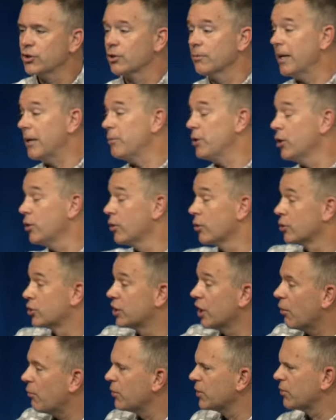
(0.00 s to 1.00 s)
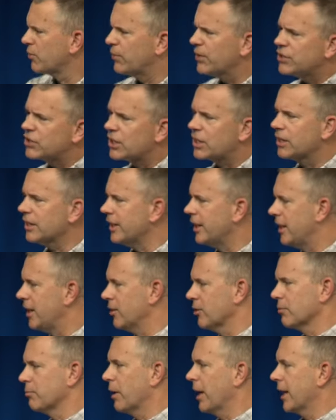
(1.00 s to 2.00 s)
or maybe you yourself was physically
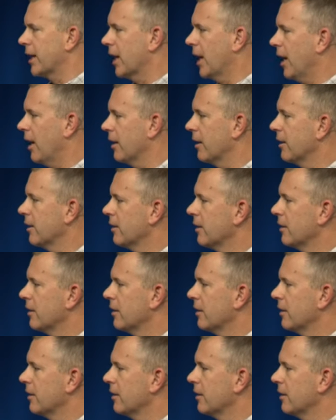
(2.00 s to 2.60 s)
healed by God?